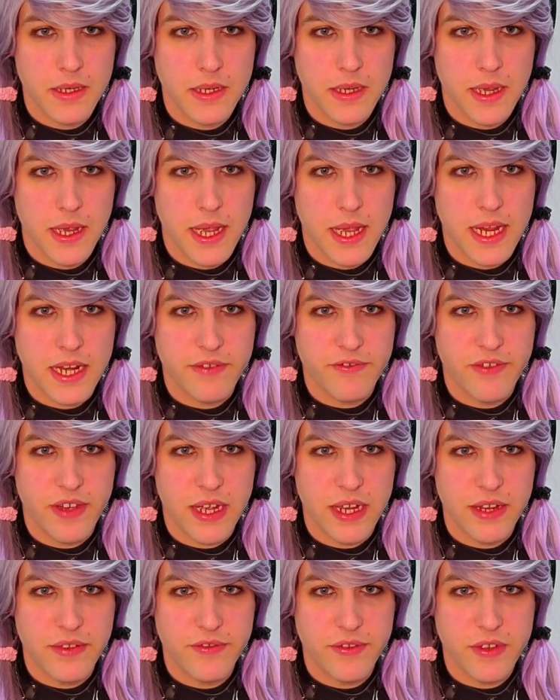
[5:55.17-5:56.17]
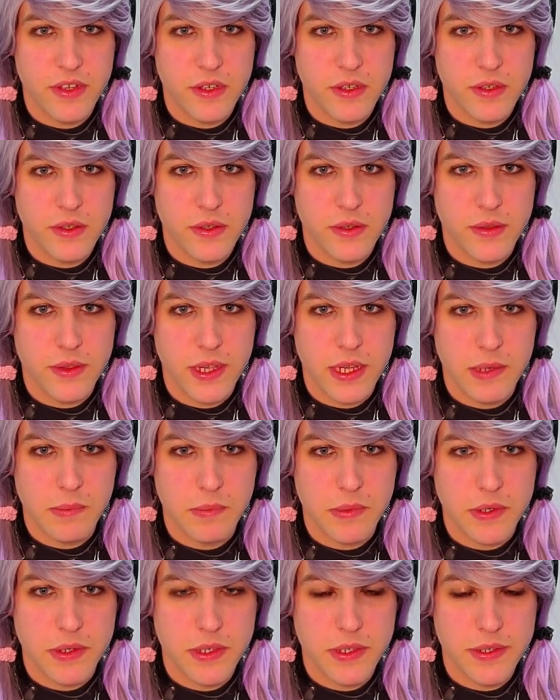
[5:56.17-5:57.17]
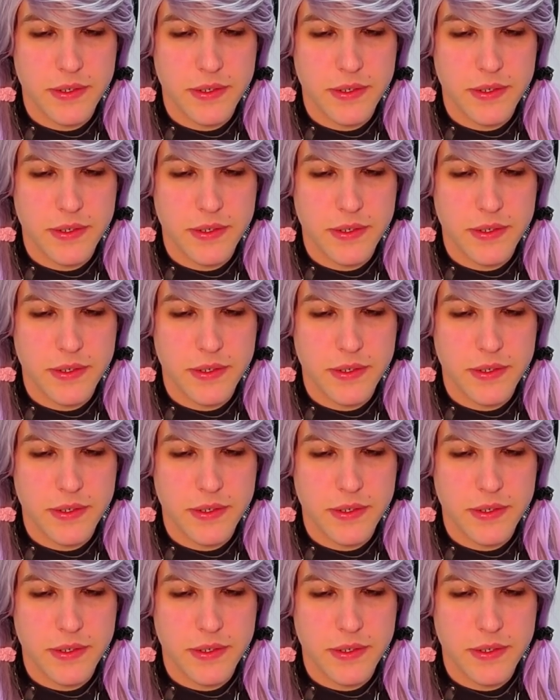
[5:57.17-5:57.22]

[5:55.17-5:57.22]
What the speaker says: add 5 to the input,